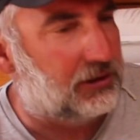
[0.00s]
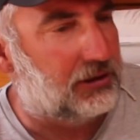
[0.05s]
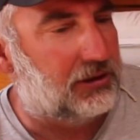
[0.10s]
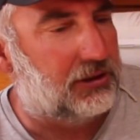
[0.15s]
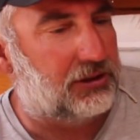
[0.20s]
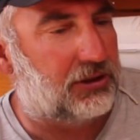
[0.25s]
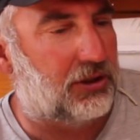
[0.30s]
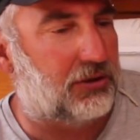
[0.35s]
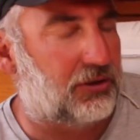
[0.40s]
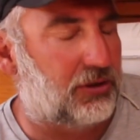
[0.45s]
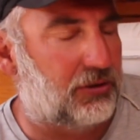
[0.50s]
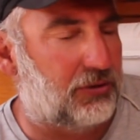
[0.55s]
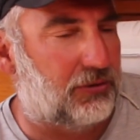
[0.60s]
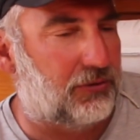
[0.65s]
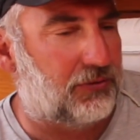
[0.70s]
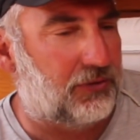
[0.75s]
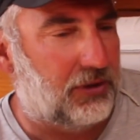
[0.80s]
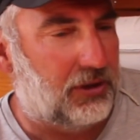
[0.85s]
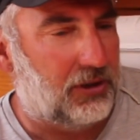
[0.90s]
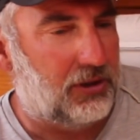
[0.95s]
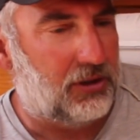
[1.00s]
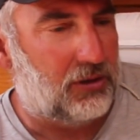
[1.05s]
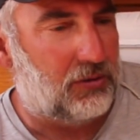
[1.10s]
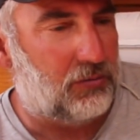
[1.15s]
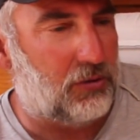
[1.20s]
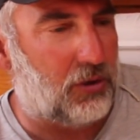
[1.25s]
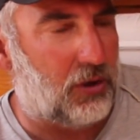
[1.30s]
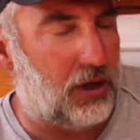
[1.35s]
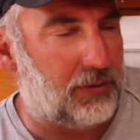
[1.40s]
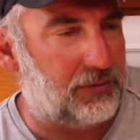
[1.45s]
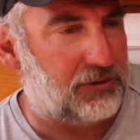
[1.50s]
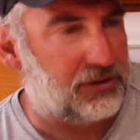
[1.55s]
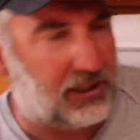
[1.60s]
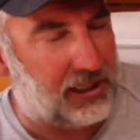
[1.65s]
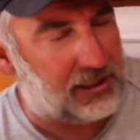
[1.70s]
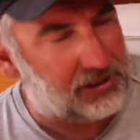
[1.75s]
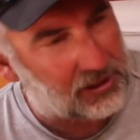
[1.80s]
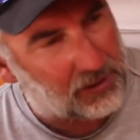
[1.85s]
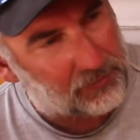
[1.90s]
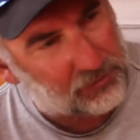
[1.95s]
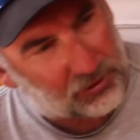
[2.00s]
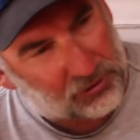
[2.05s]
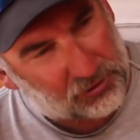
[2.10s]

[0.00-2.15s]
So sort of what I would say is up to